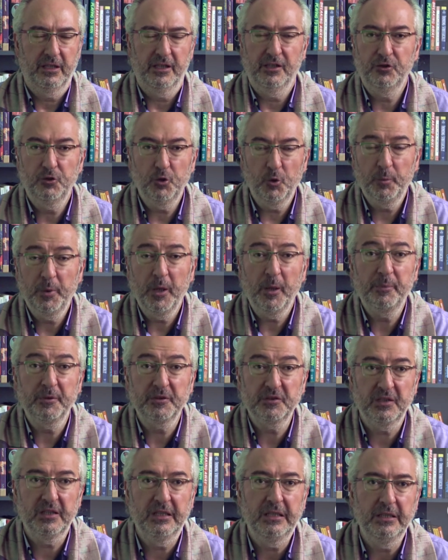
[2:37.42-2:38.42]
Is your
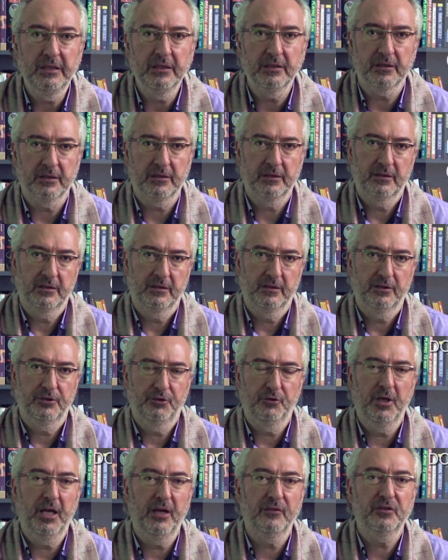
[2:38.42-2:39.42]
purpose clear?
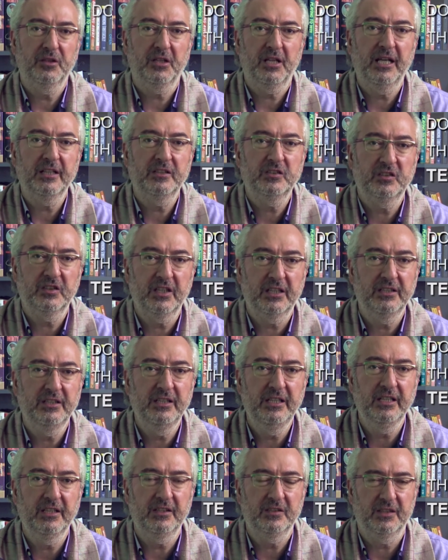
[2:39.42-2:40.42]
Do you have the right
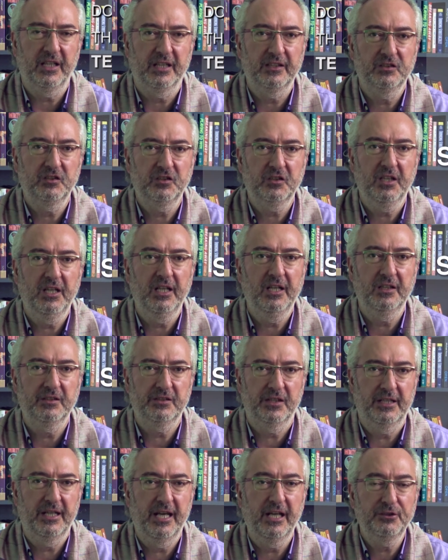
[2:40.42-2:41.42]
techniques and
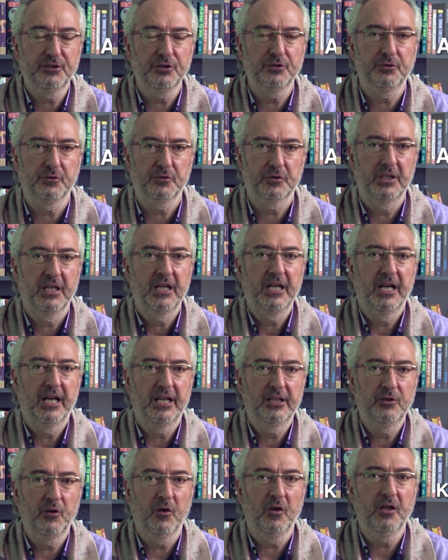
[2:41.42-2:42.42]
skills and attitude
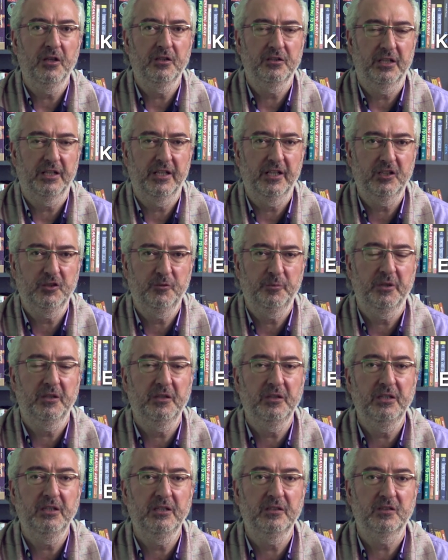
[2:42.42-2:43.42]
and knowledge and
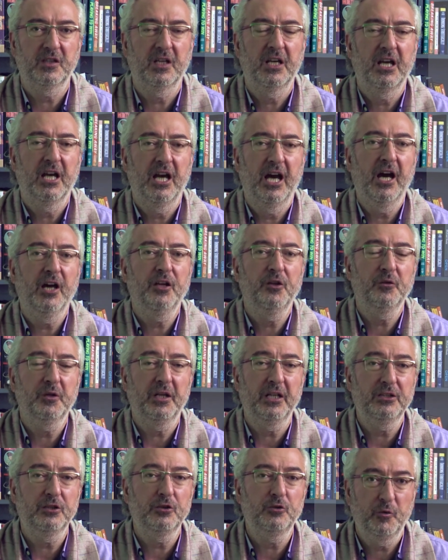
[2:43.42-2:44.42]
expertise? Are you
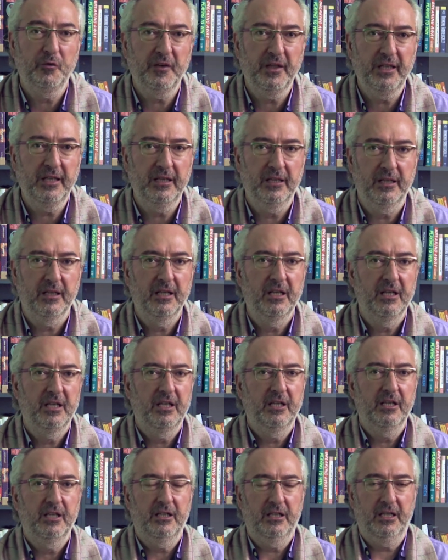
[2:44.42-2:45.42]
ready to fail?
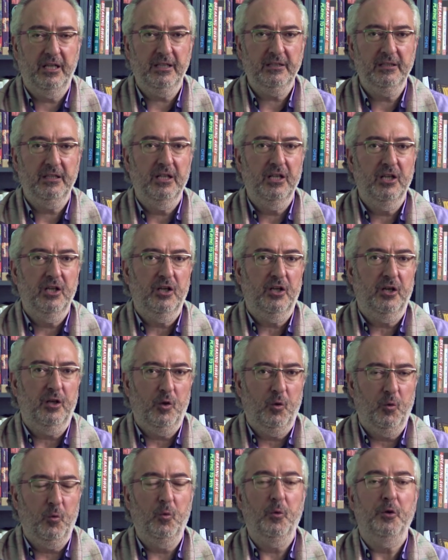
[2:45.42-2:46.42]
Right?
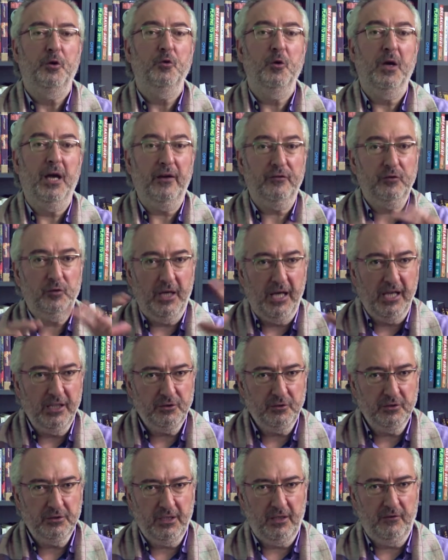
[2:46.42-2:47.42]
You have to
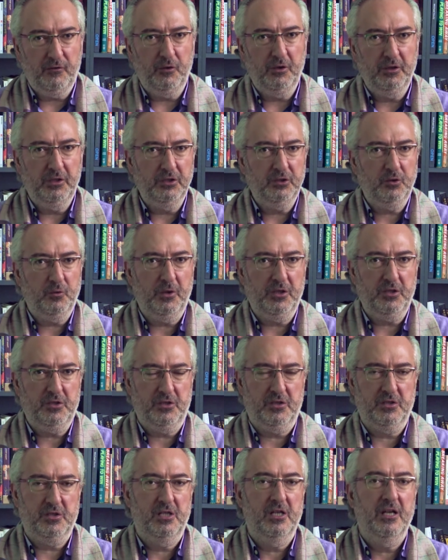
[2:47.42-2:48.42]
ask yourself all these
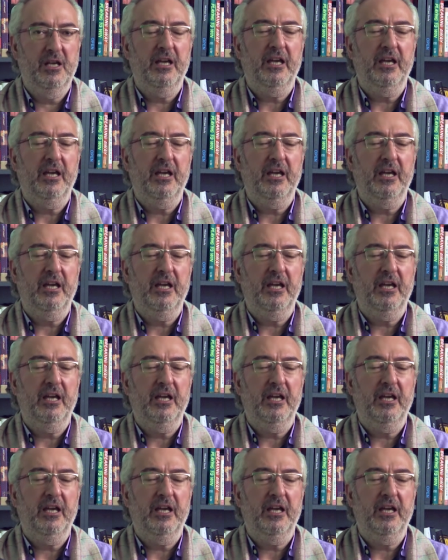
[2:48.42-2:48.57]
questions.